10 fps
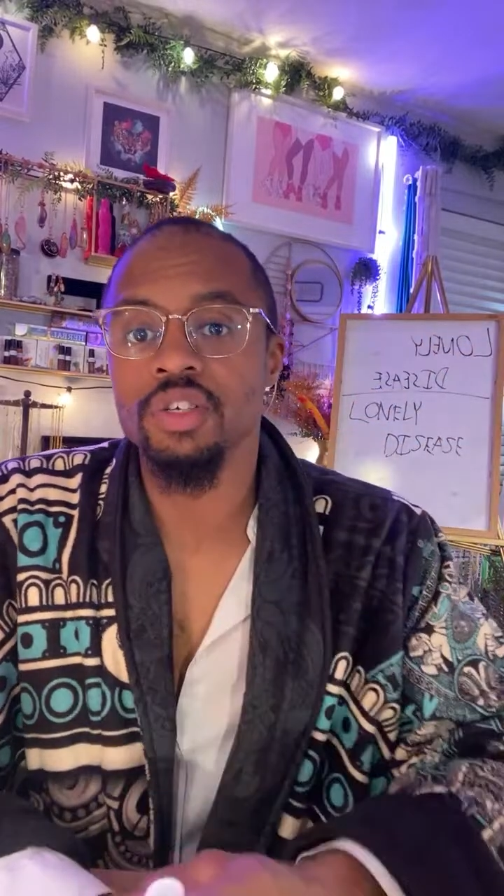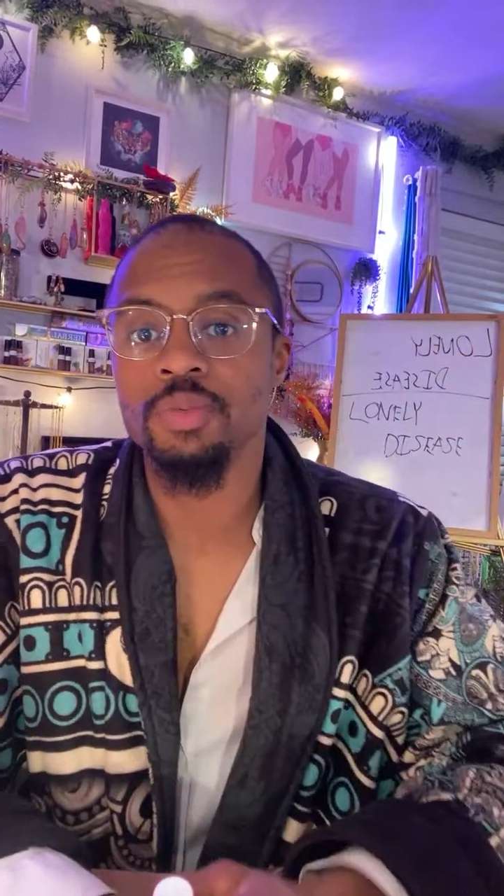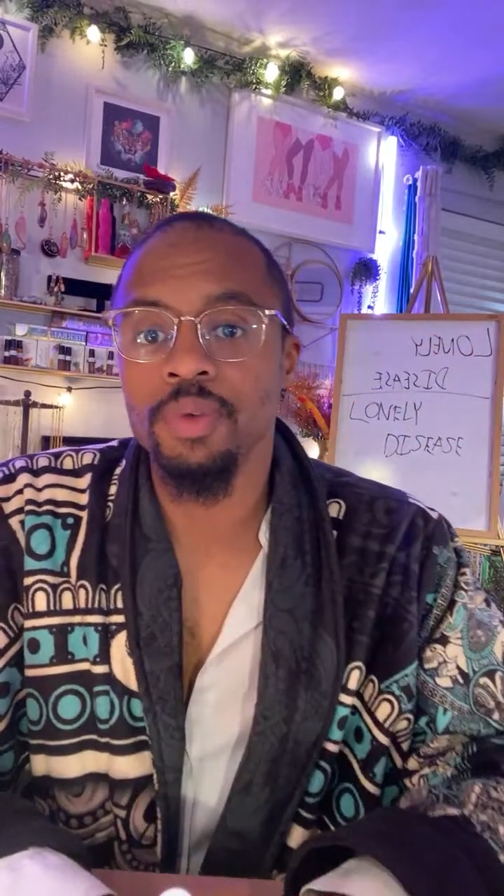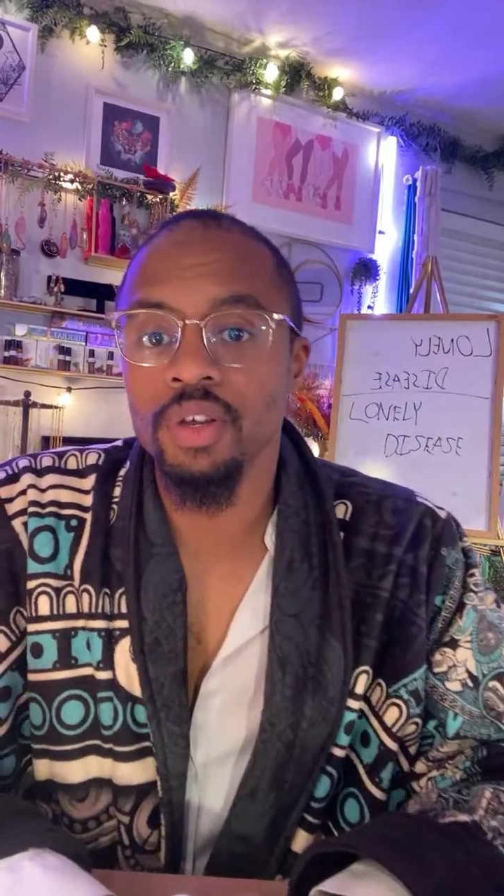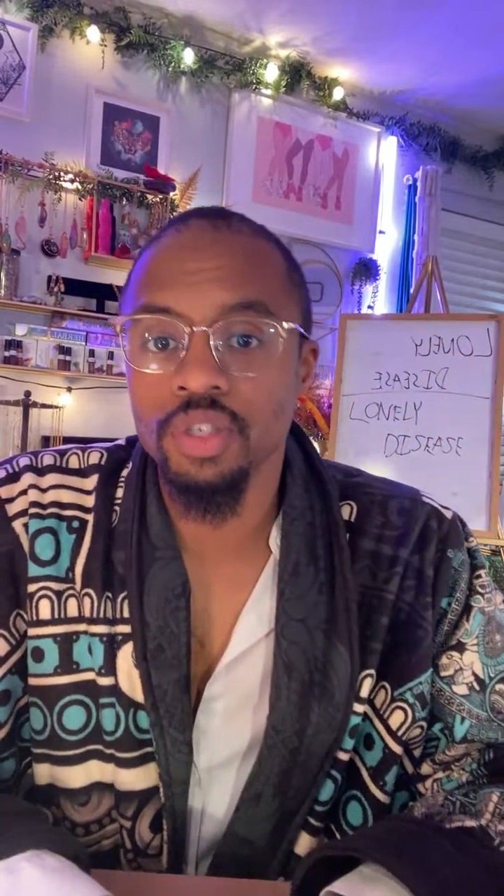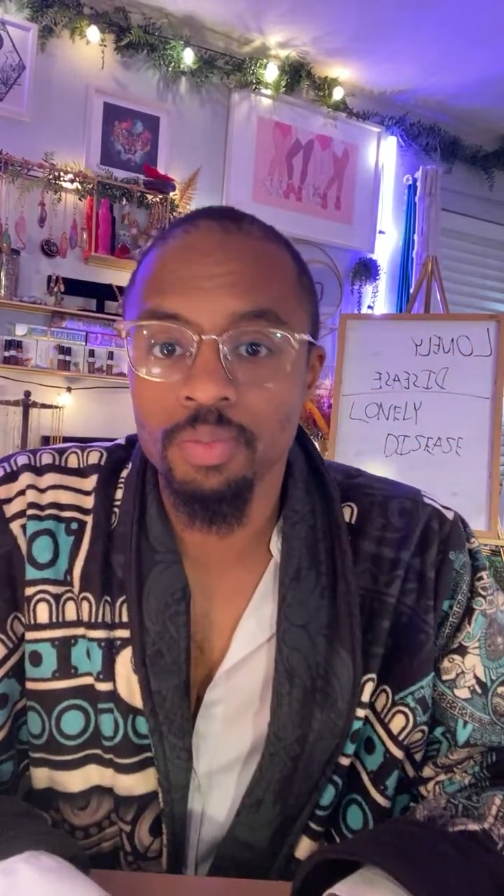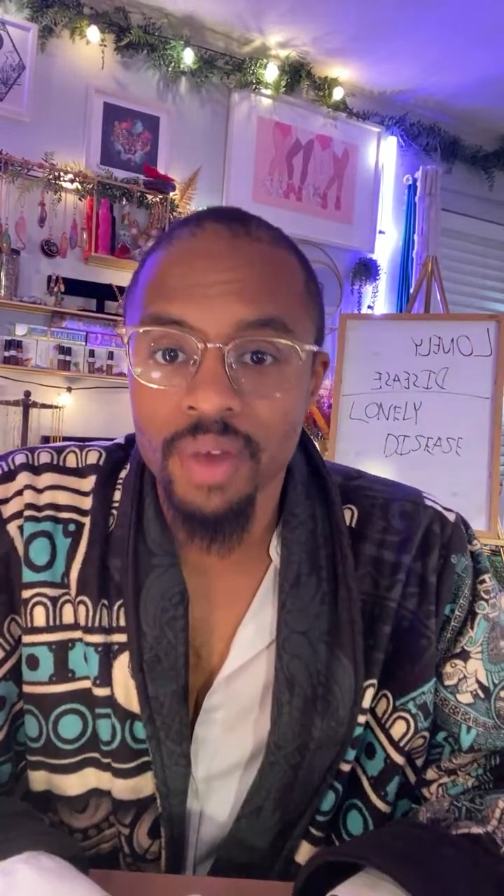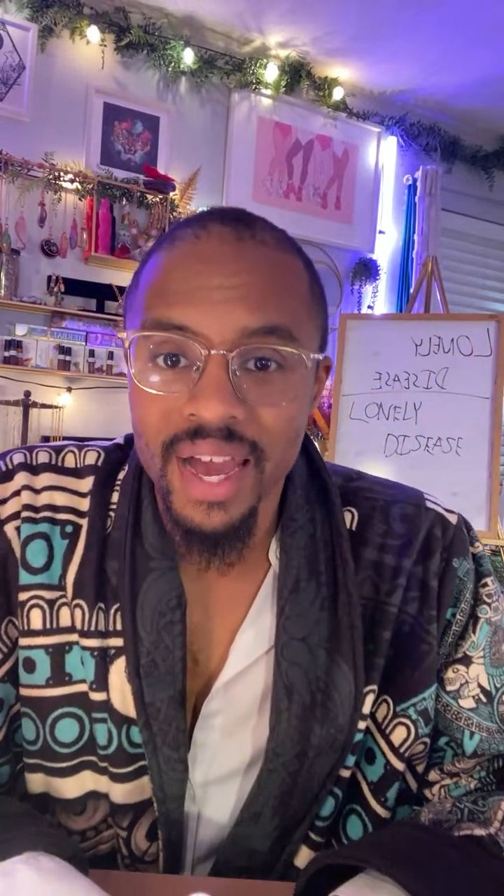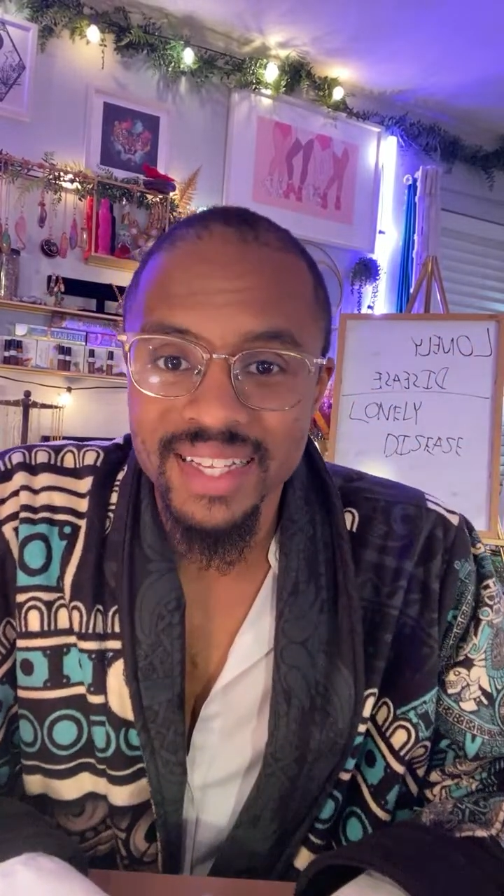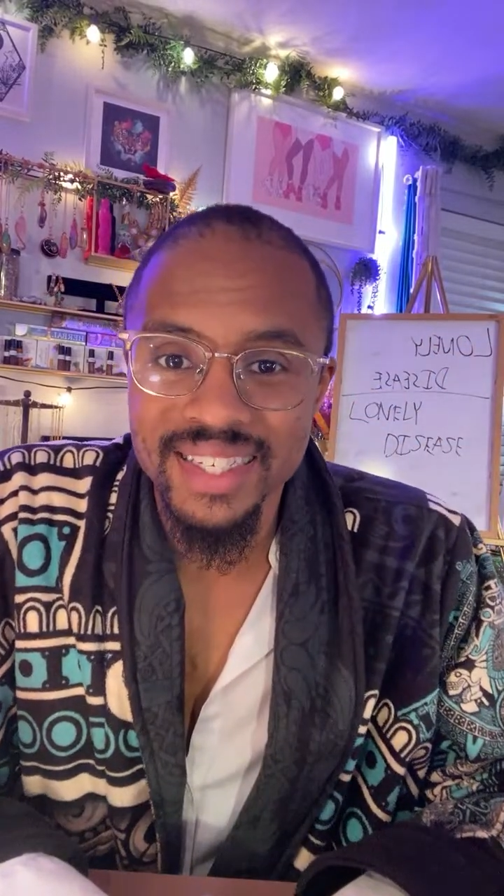spiritual
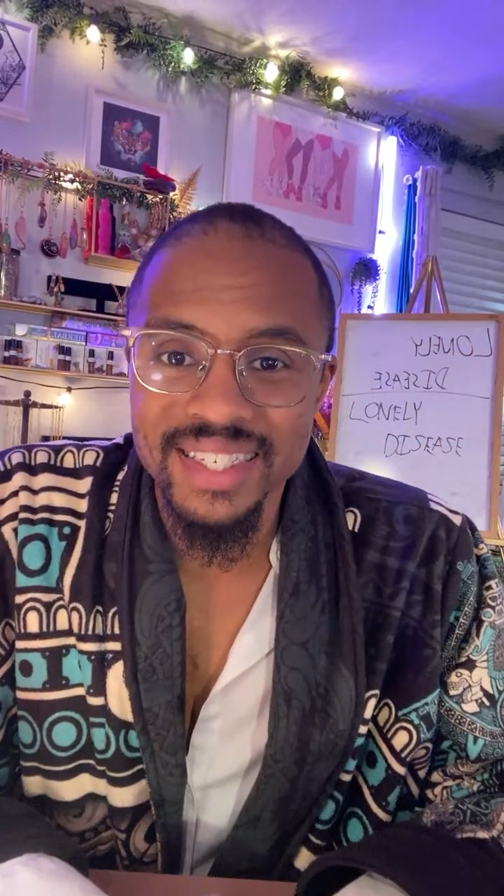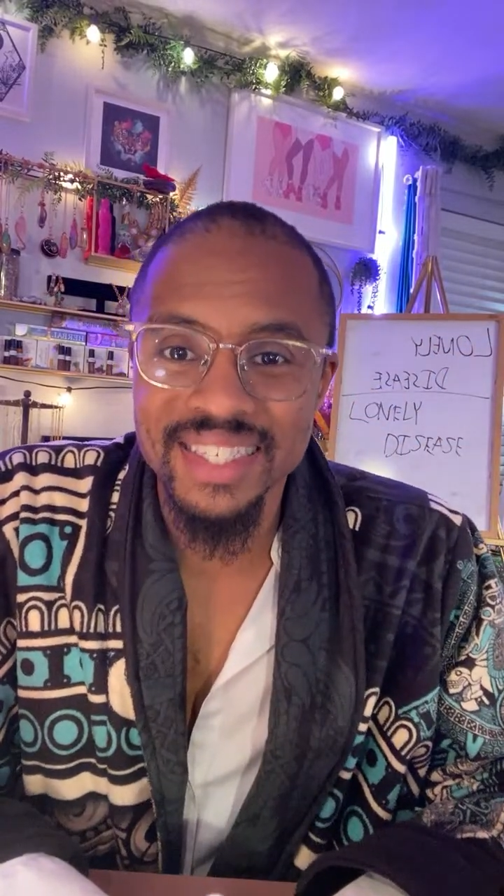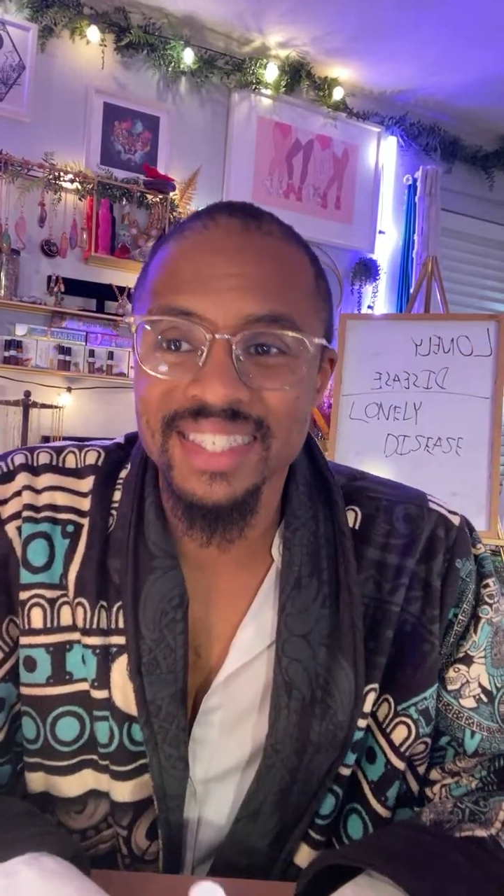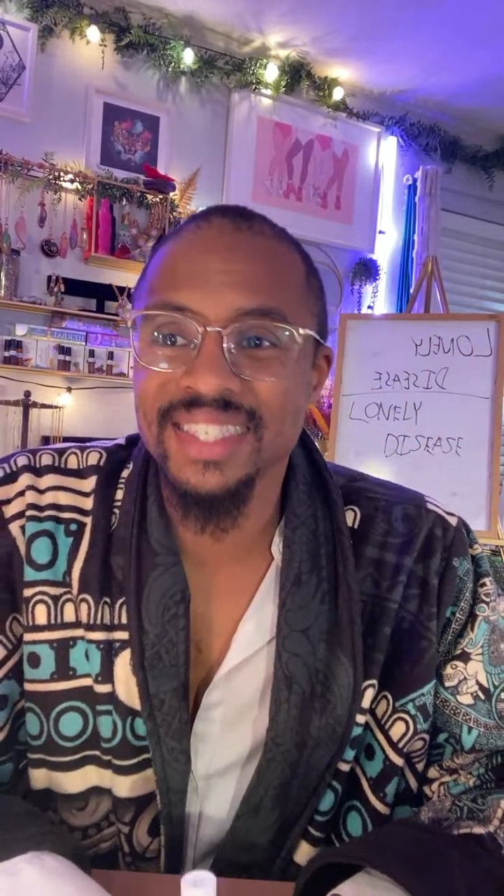practice is